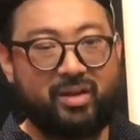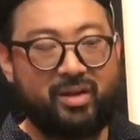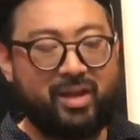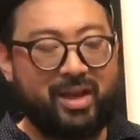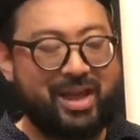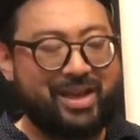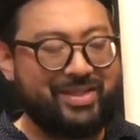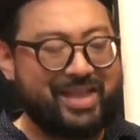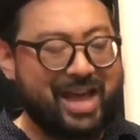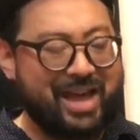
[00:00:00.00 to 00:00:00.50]

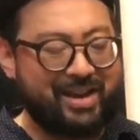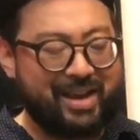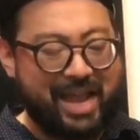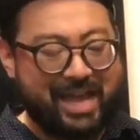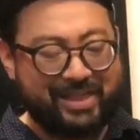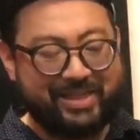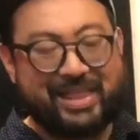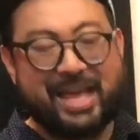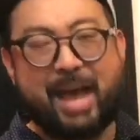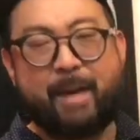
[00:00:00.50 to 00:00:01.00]
and that
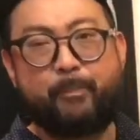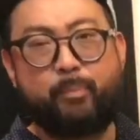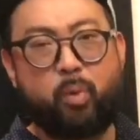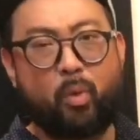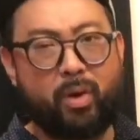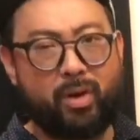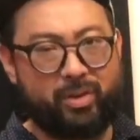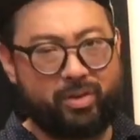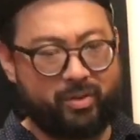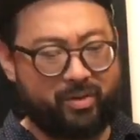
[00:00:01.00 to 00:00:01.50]
at that
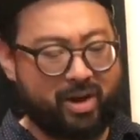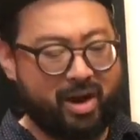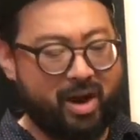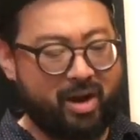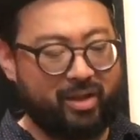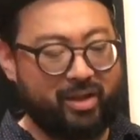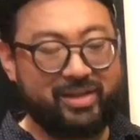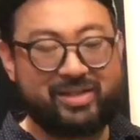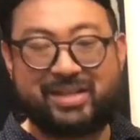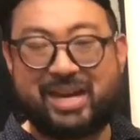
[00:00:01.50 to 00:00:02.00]
point they're kind of
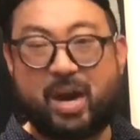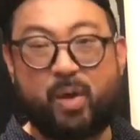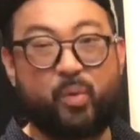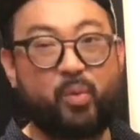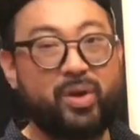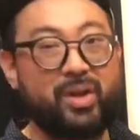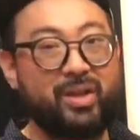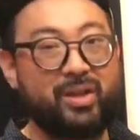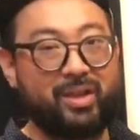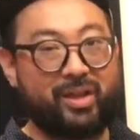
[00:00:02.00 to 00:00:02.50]
like, it's not
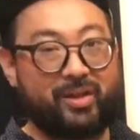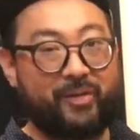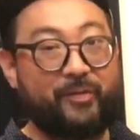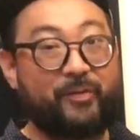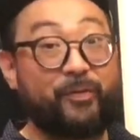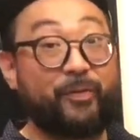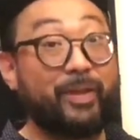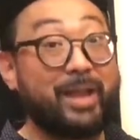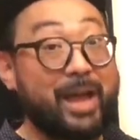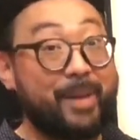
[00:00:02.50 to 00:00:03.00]
really like a
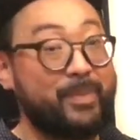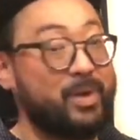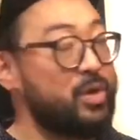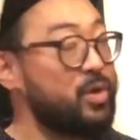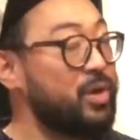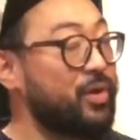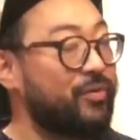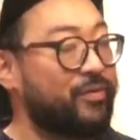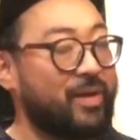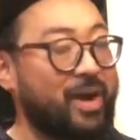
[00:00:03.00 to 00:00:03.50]
flam,
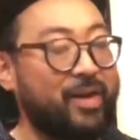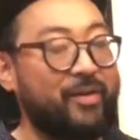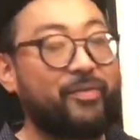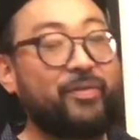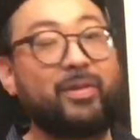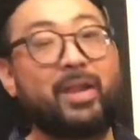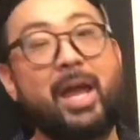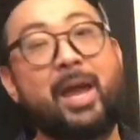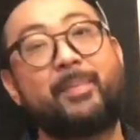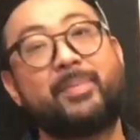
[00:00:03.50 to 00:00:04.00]
unified
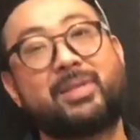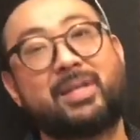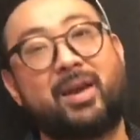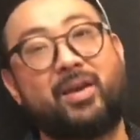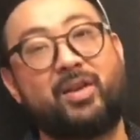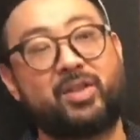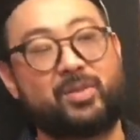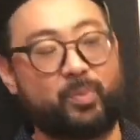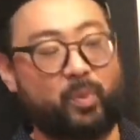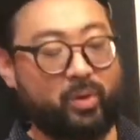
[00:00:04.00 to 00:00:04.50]
flam sound.
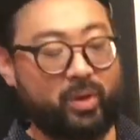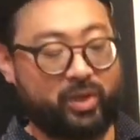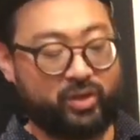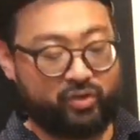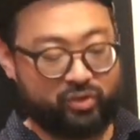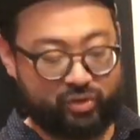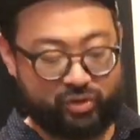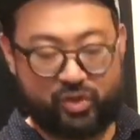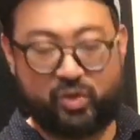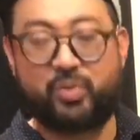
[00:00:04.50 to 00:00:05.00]
It's more like
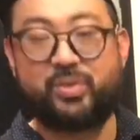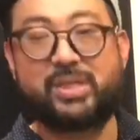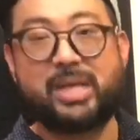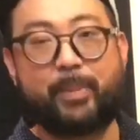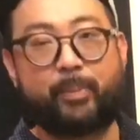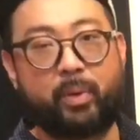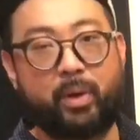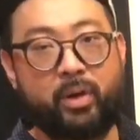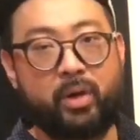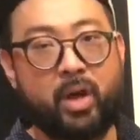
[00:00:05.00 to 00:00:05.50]
just two
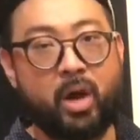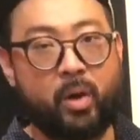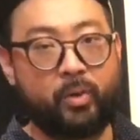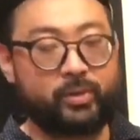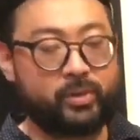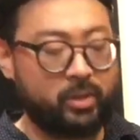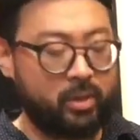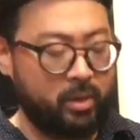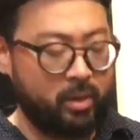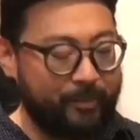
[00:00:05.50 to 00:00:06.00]
separate notes.
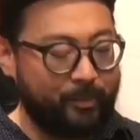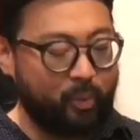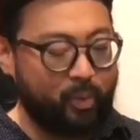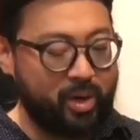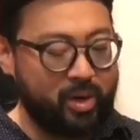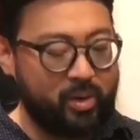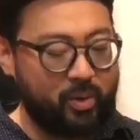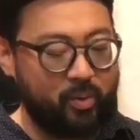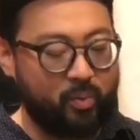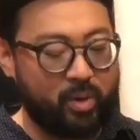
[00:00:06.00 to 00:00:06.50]
When
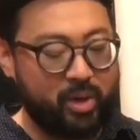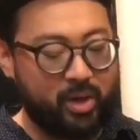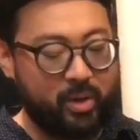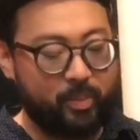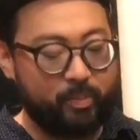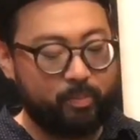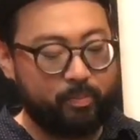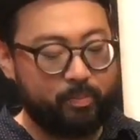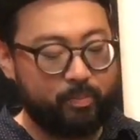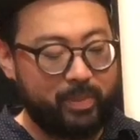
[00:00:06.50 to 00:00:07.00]
you
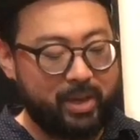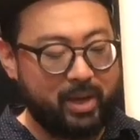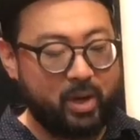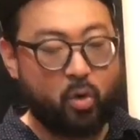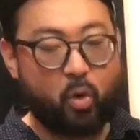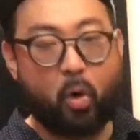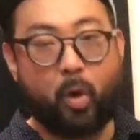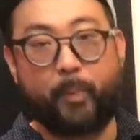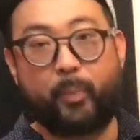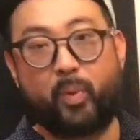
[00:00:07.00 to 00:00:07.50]

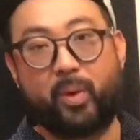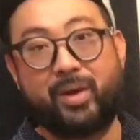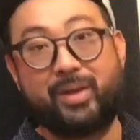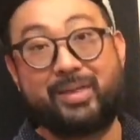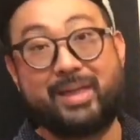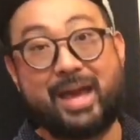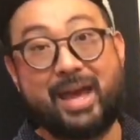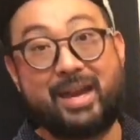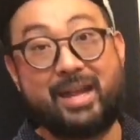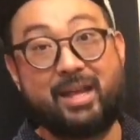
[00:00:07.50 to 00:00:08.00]
incorporate
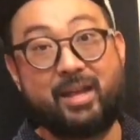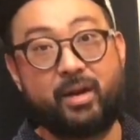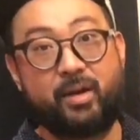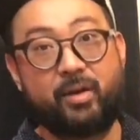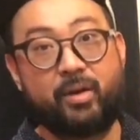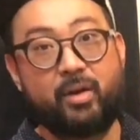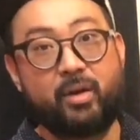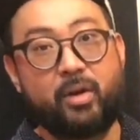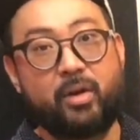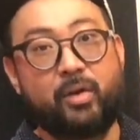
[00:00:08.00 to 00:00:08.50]
that in
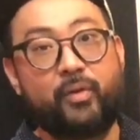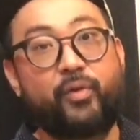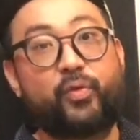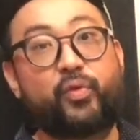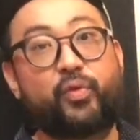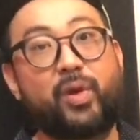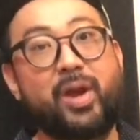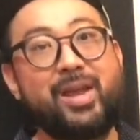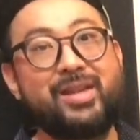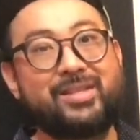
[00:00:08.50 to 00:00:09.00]

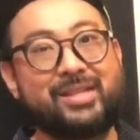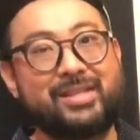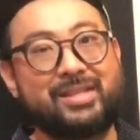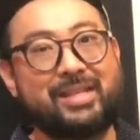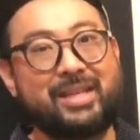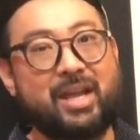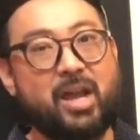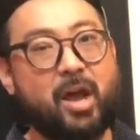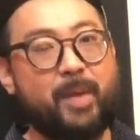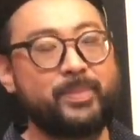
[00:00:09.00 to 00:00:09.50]
phrases, it
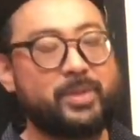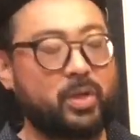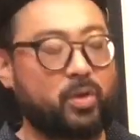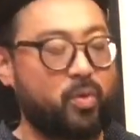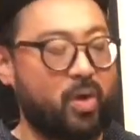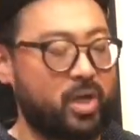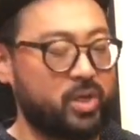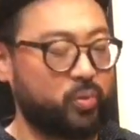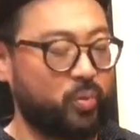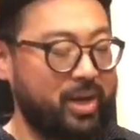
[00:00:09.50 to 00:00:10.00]
comes
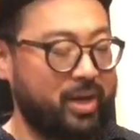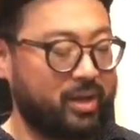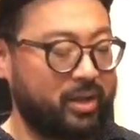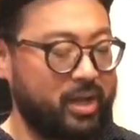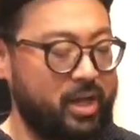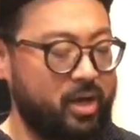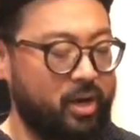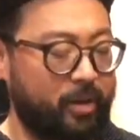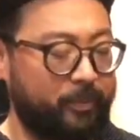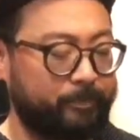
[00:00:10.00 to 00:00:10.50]
across way cleaner.